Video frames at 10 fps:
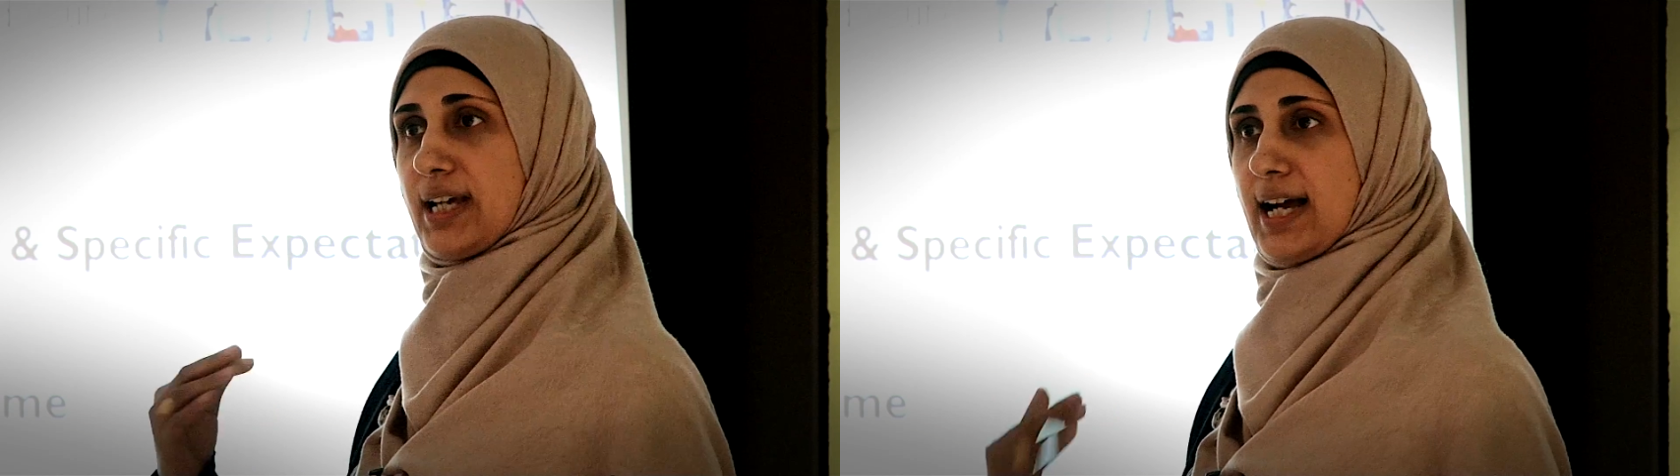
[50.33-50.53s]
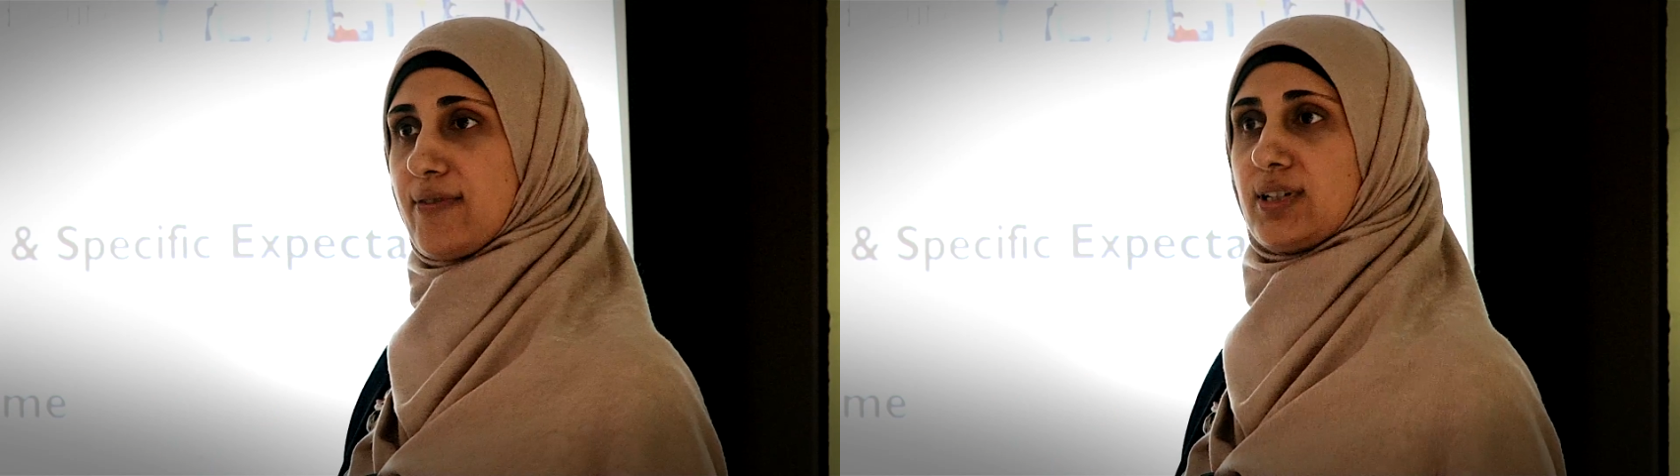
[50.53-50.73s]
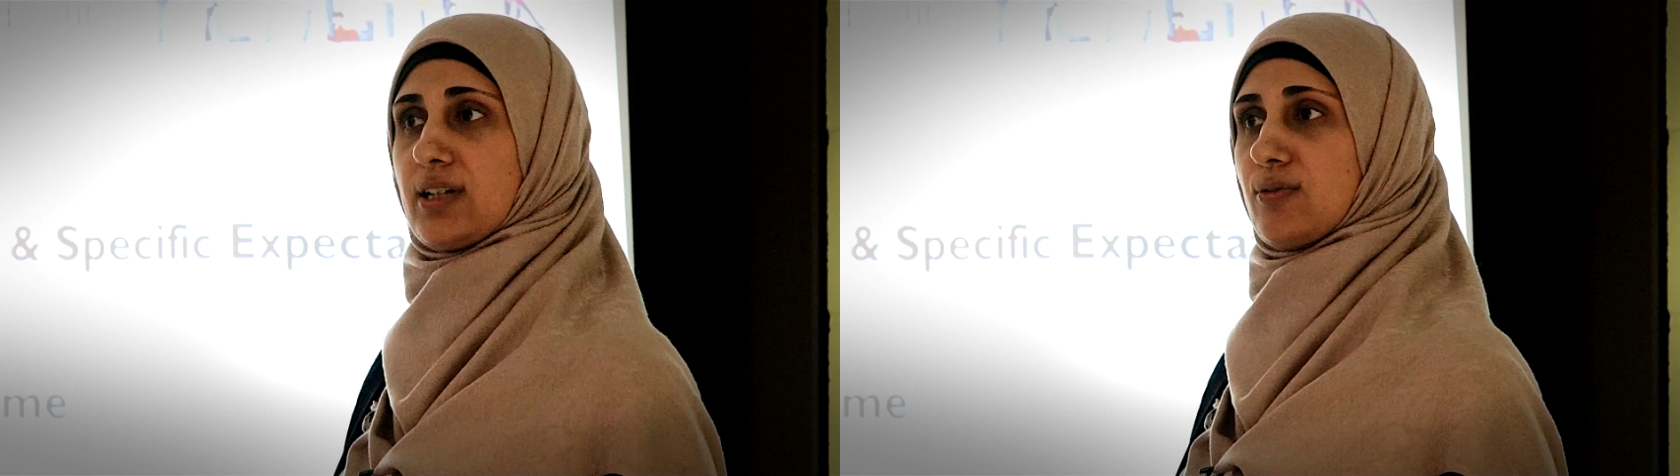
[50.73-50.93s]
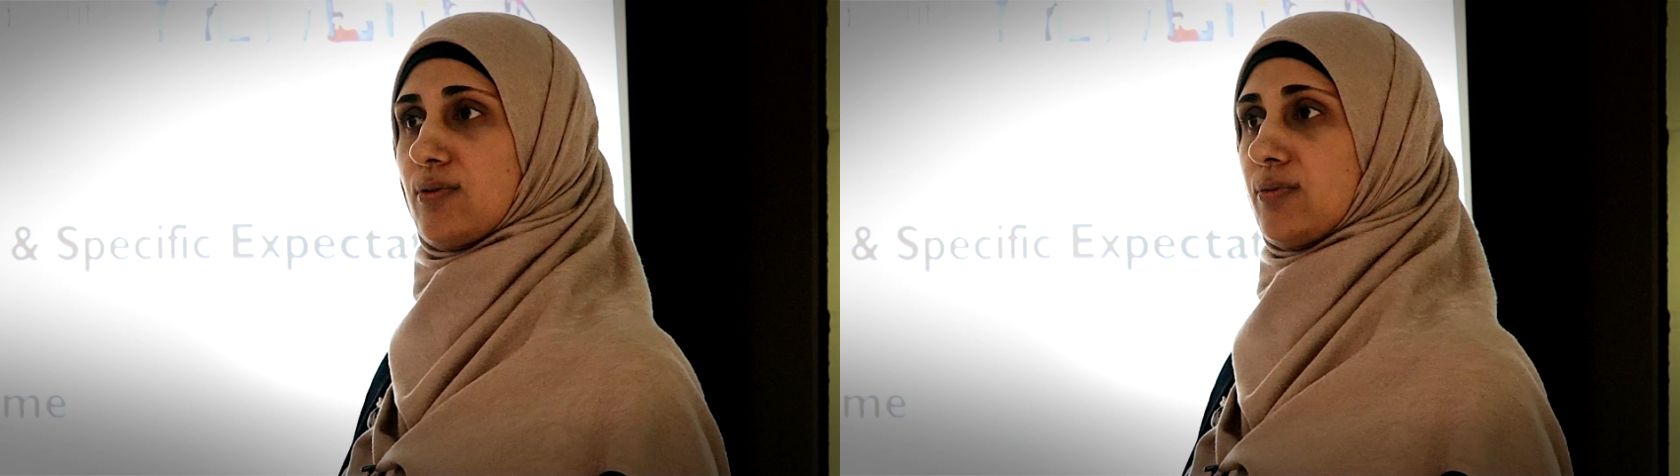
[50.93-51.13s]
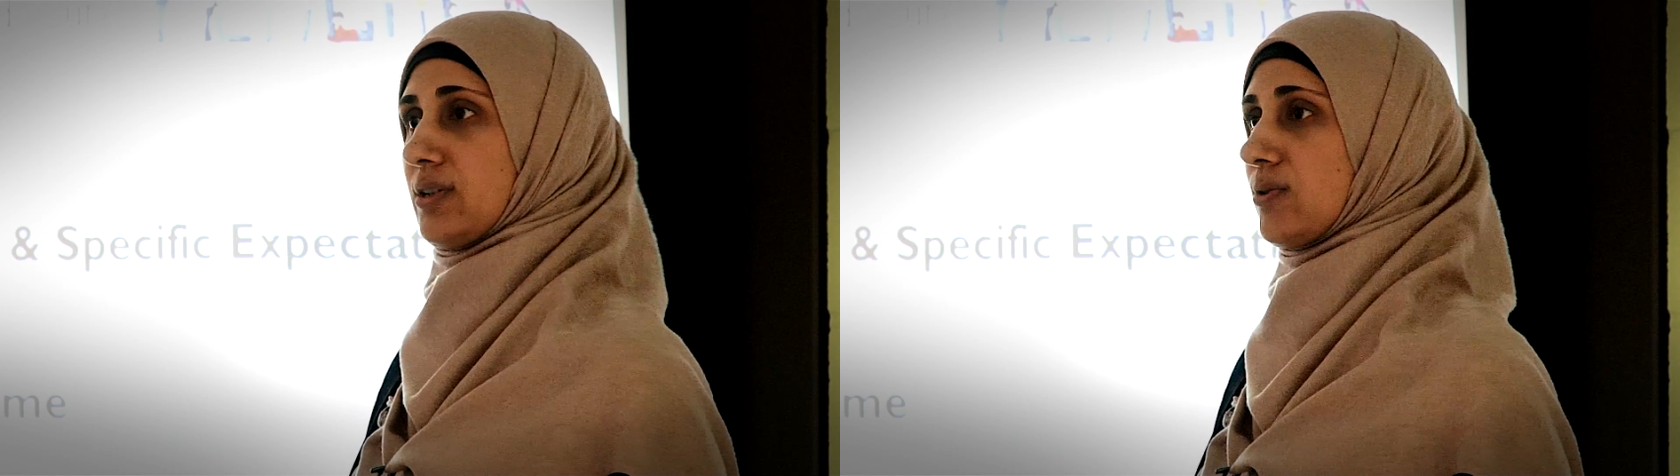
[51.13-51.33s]
We have to get,
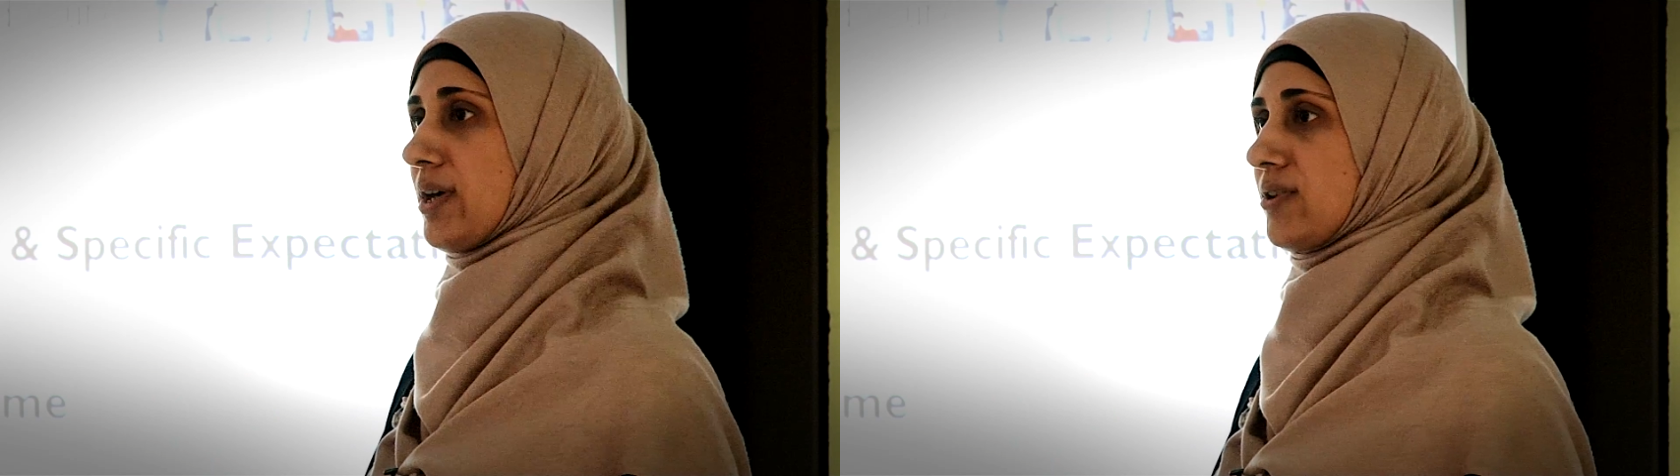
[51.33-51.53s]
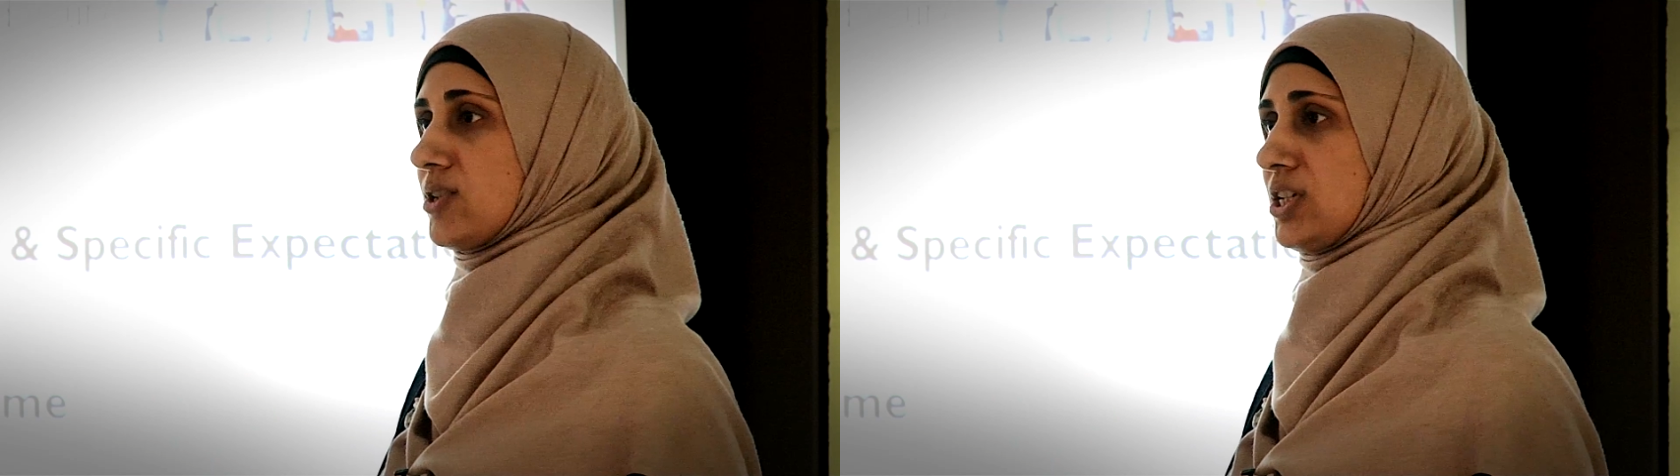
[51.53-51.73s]
you know, whether you're